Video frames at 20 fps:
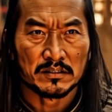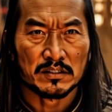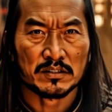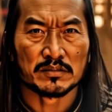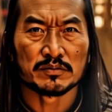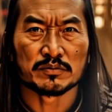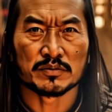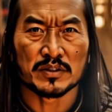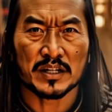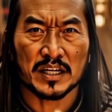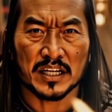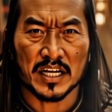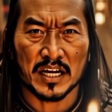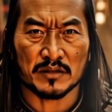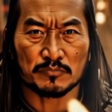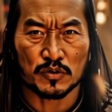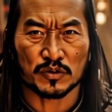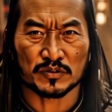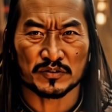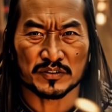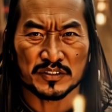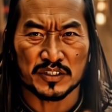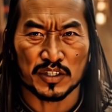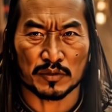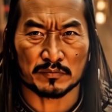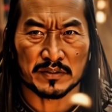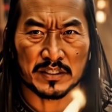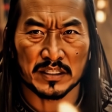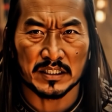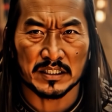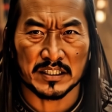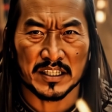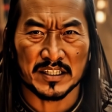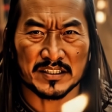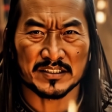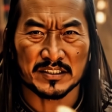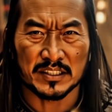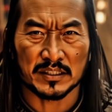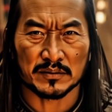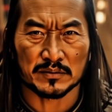The break came over something
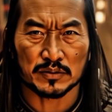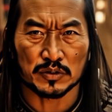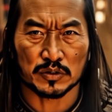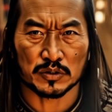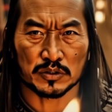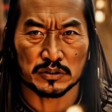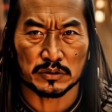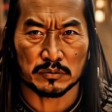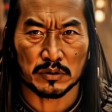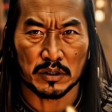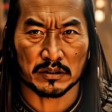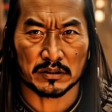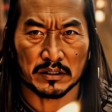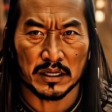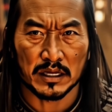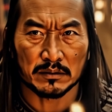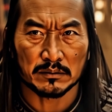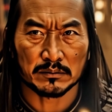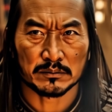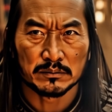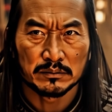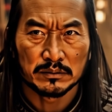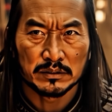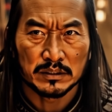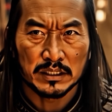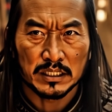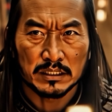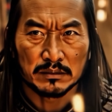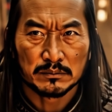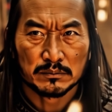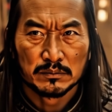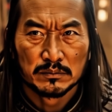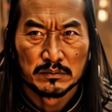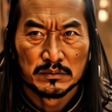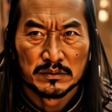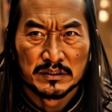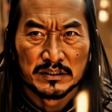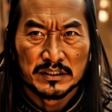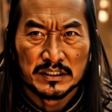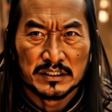that seemed so small now, but
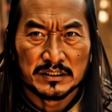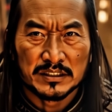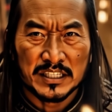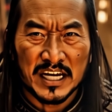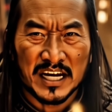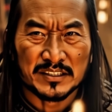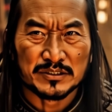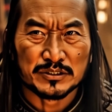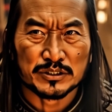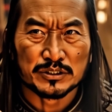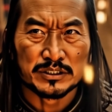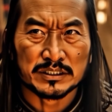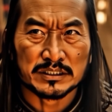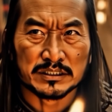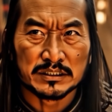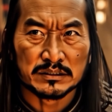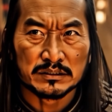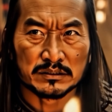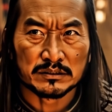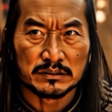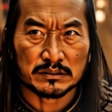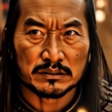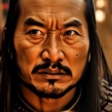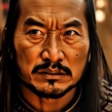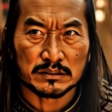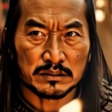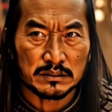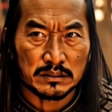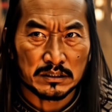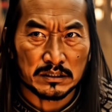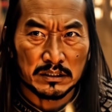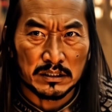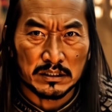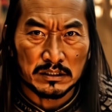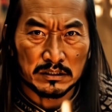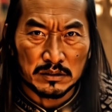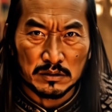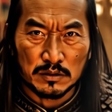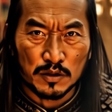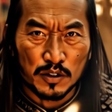revealed everything.
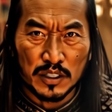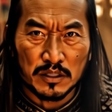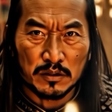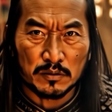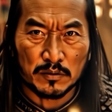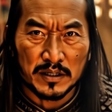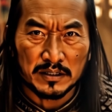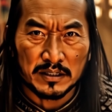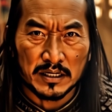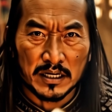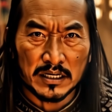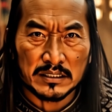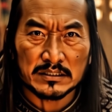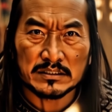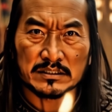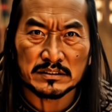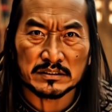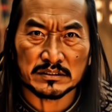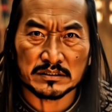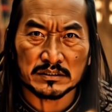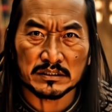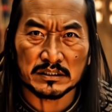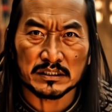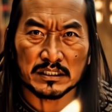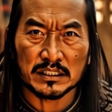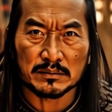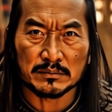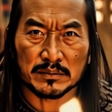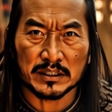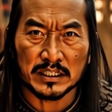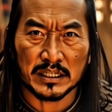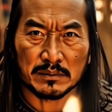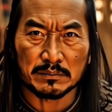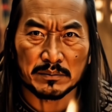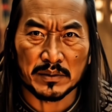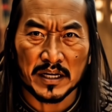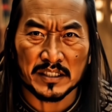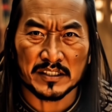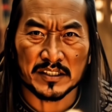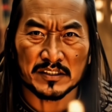During a great hunt, my
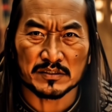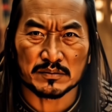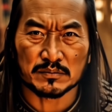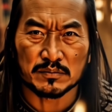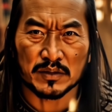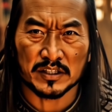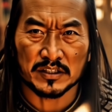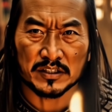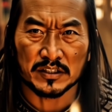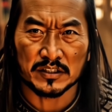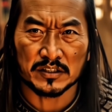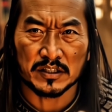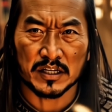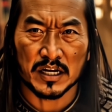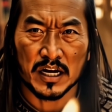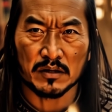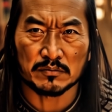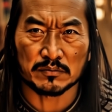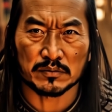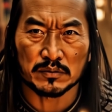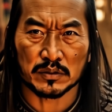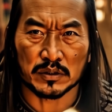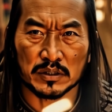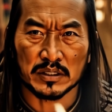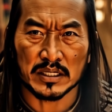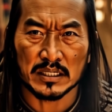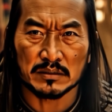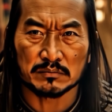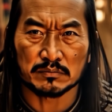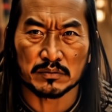companion's brother, a burly